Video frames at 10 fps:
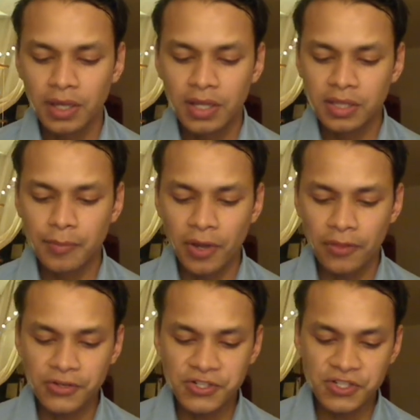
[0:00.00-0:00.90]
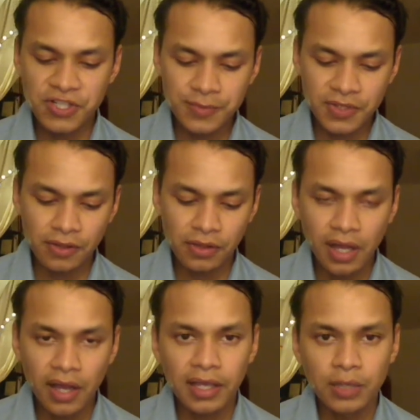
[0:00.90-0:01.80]
The mother snipped the
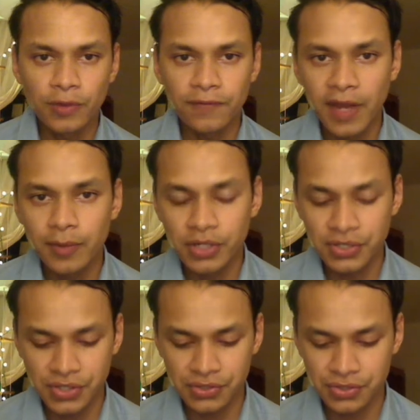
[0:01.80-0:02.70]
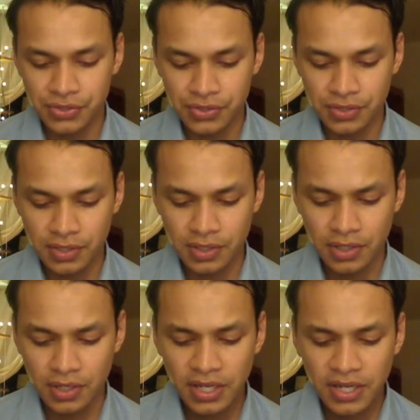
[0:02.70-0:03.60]
line with fabric scissors.
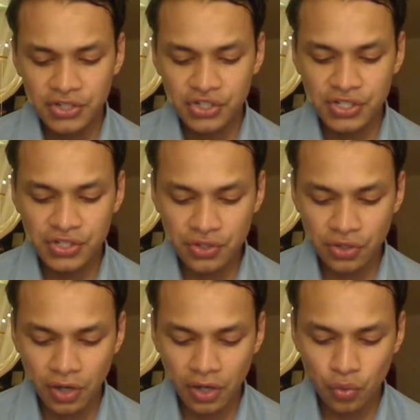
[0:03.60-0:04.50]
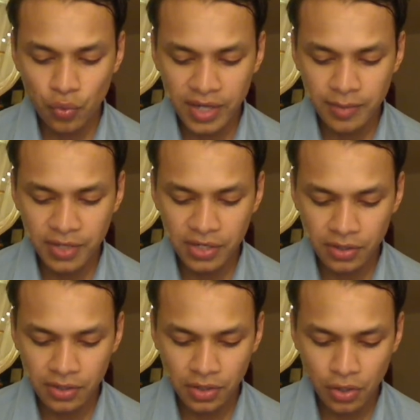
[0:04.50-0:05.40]
She stood on a red mirror,
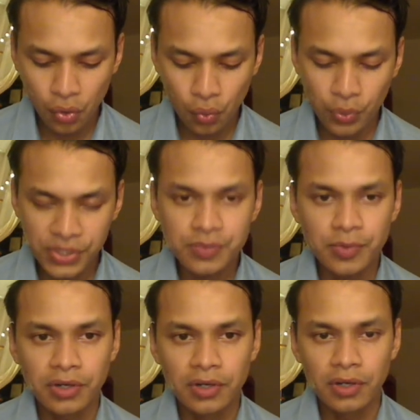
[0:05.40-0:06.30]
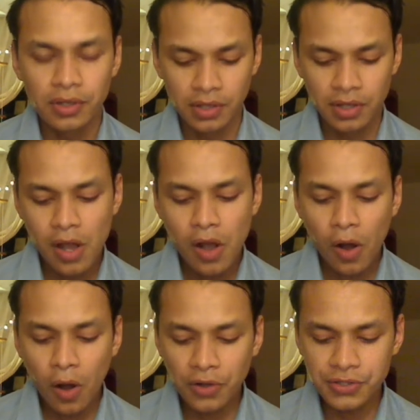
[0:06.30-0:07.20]
whispered,
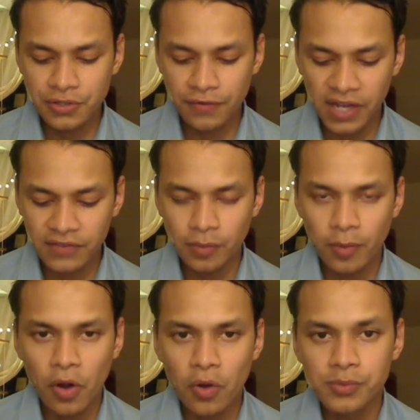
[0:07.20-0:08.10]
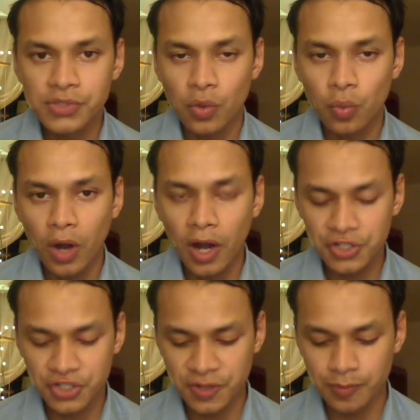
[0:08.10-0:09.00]
"All survival poems are
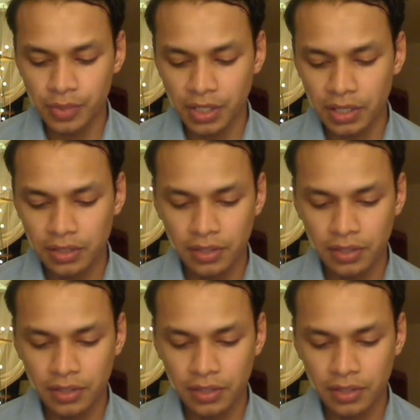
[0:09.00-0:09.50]
washed in blood."